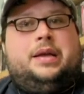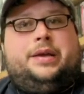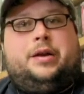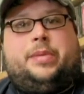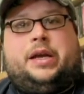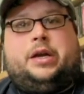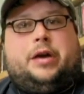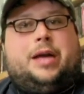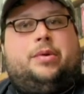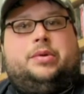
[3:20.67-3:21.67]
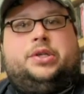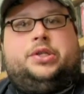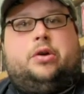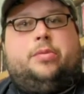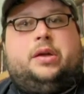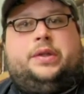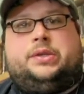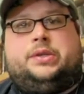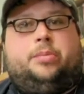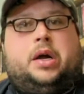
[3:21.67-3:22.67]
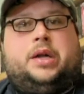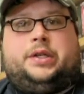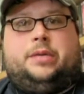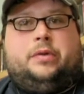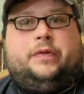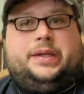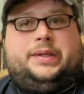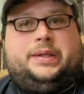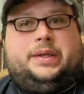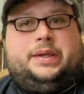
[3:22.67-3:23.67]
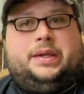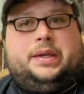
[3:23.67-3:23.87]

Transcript: My grandma would show me all these old monster movies,